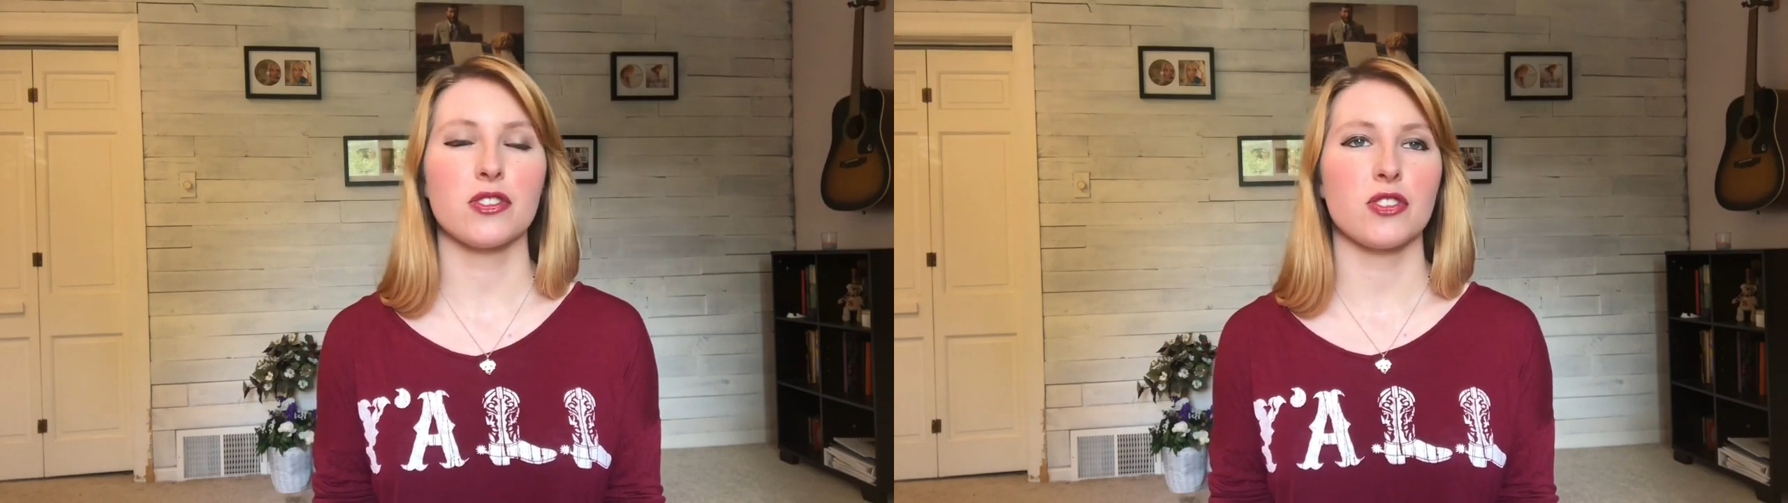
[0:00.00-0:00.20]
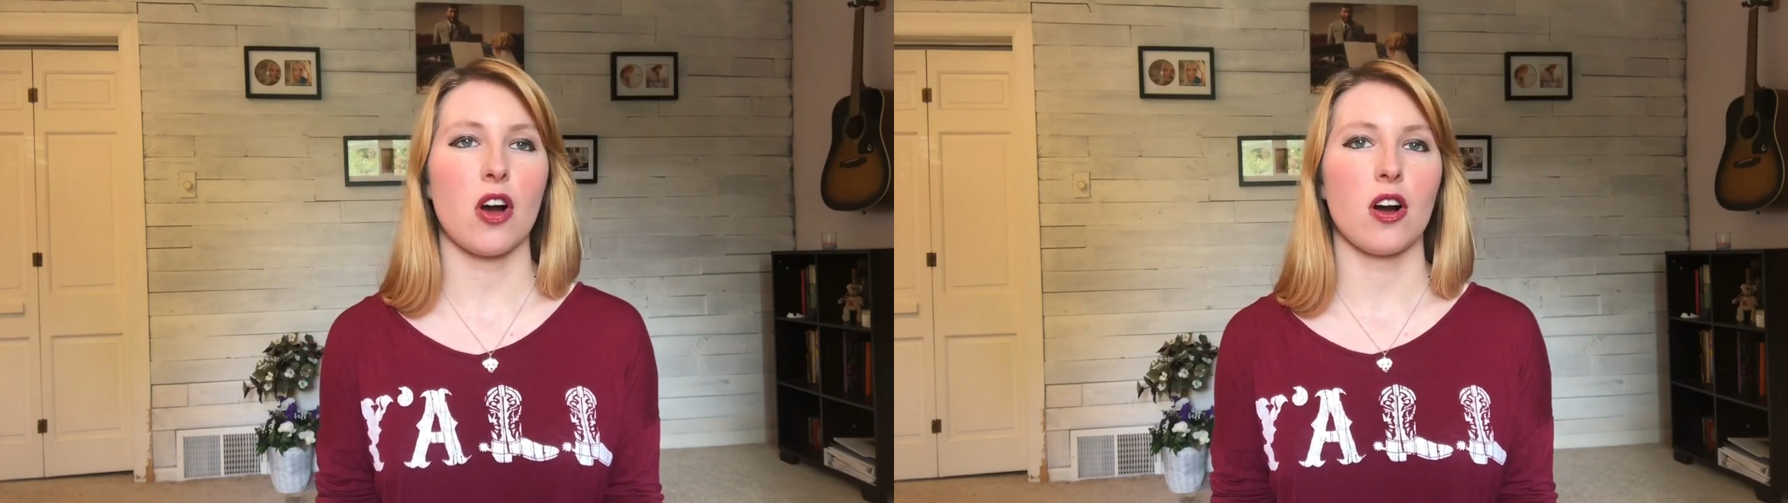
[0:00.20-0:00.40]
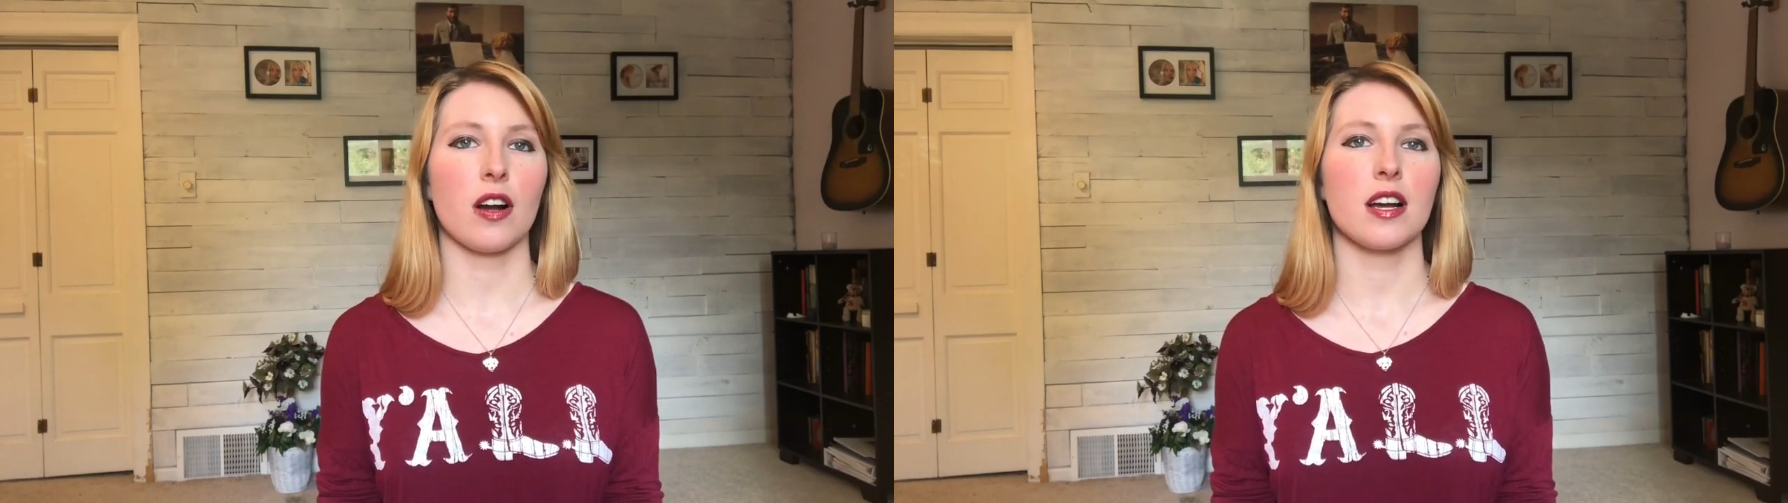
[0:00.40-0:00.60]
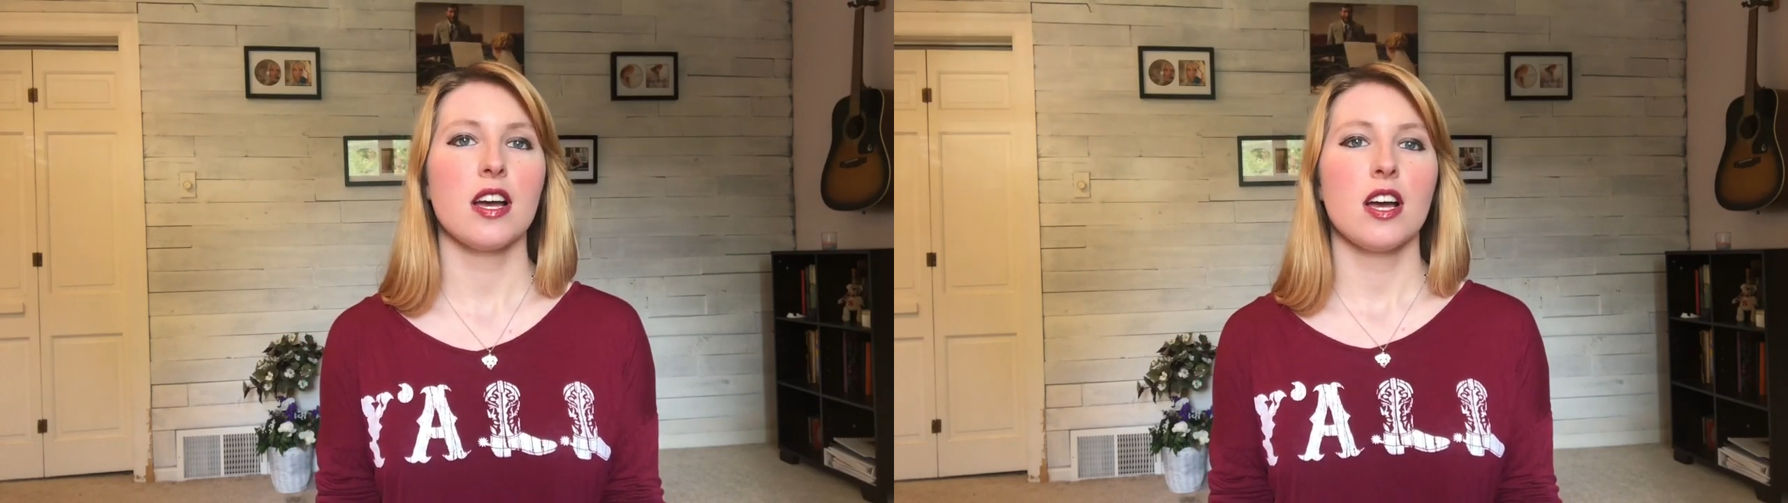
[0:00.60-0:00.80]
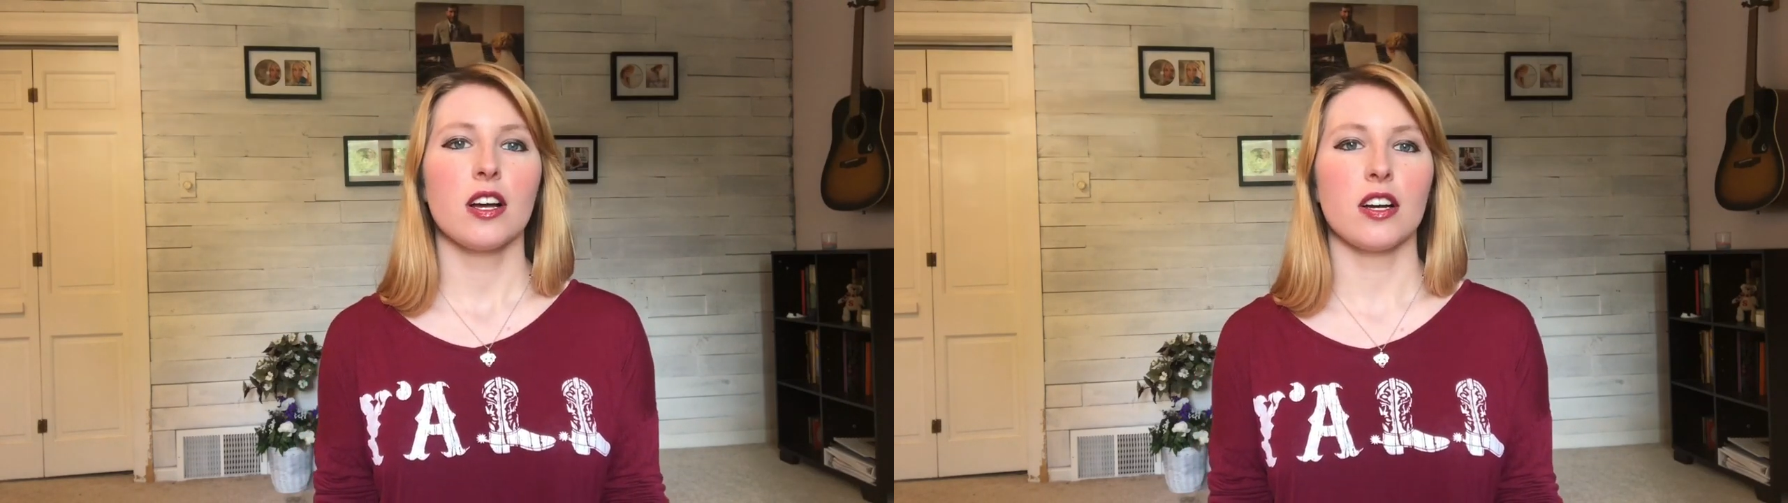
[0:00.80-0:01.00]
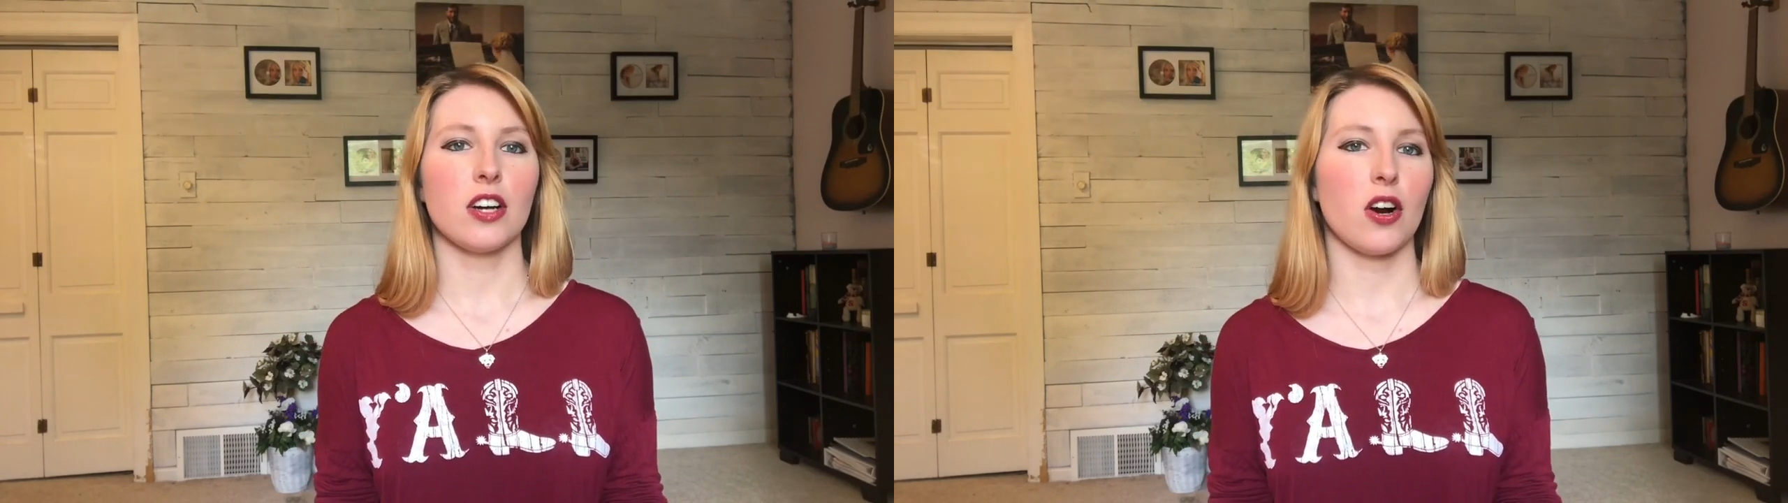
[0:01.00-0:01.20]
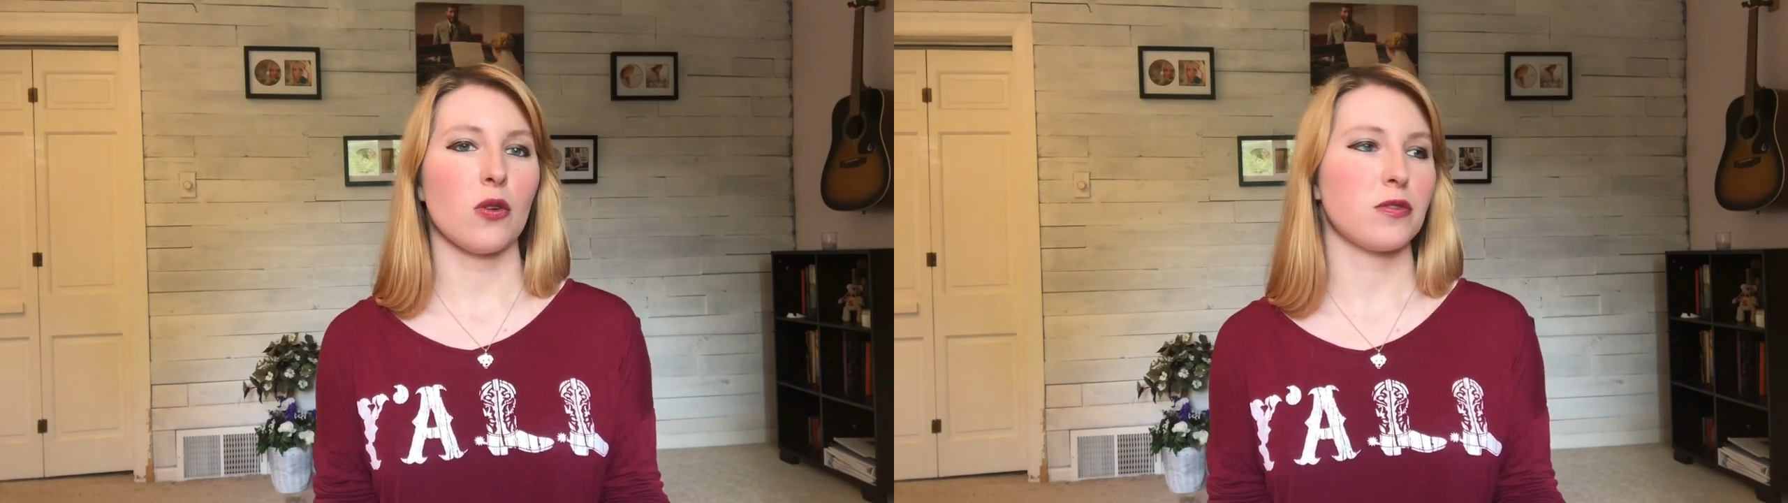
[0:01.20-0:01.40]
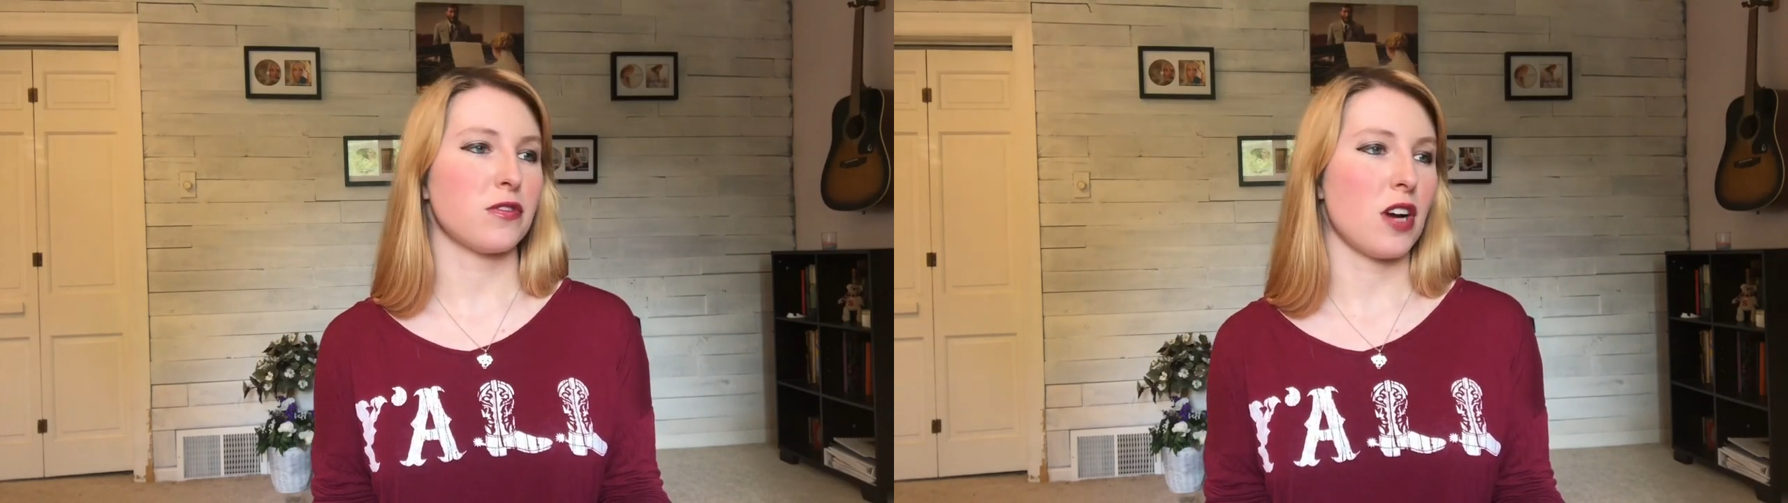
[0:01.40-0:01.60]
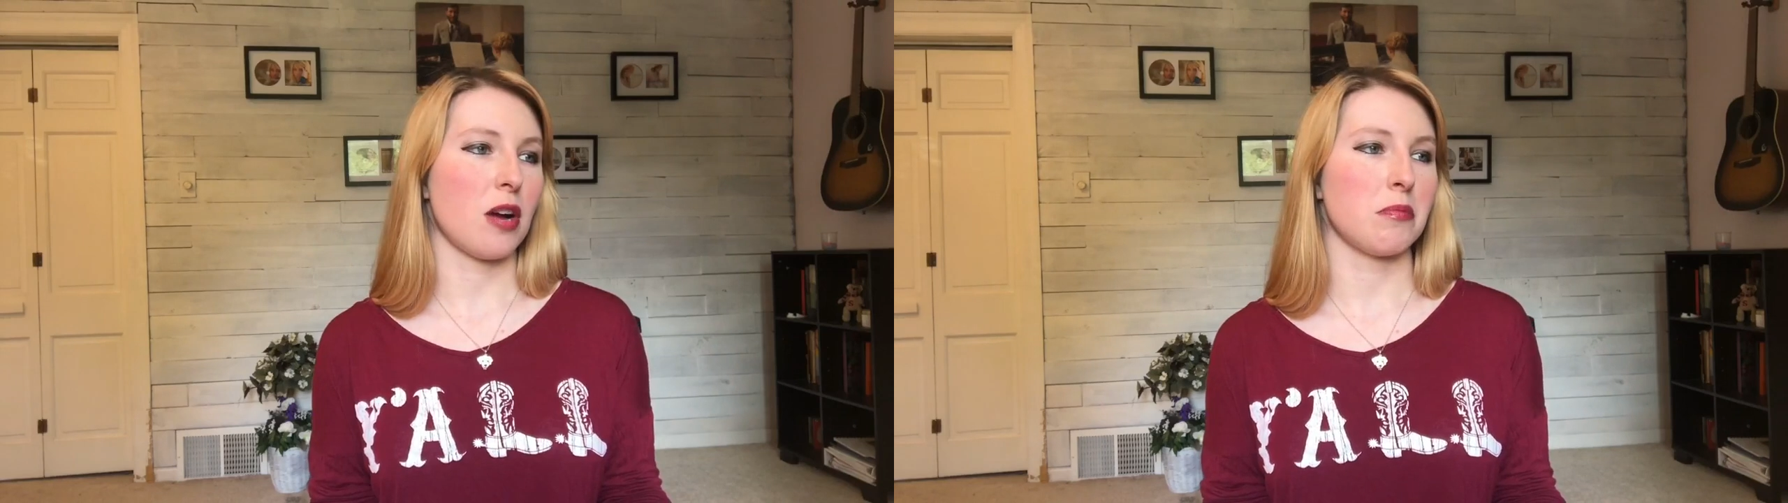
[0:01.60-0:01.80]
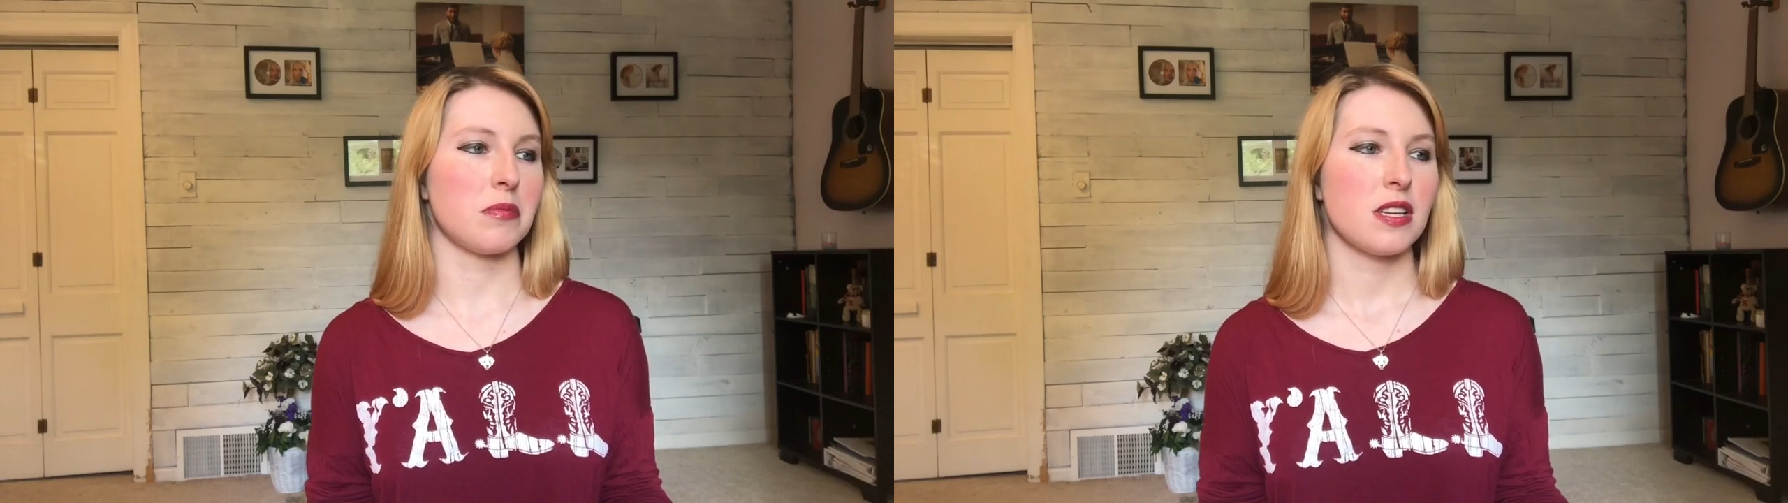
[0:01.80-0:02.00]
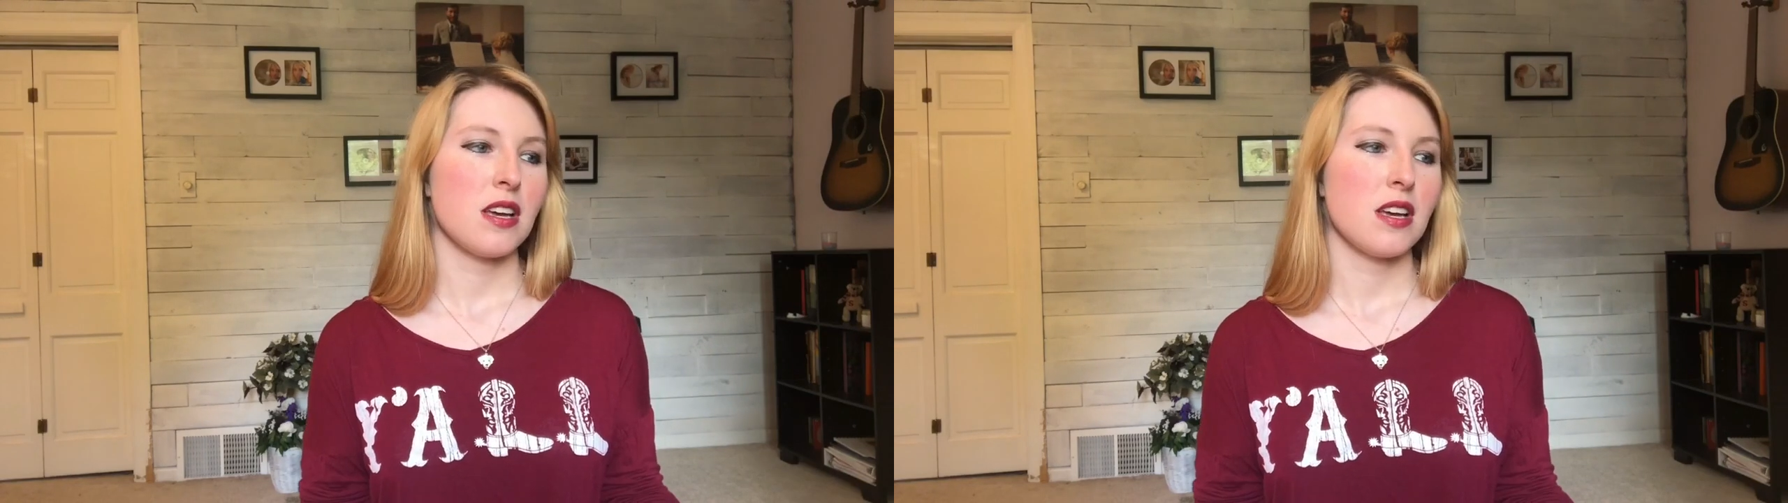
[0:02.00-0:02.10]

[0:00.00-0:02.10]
song go from,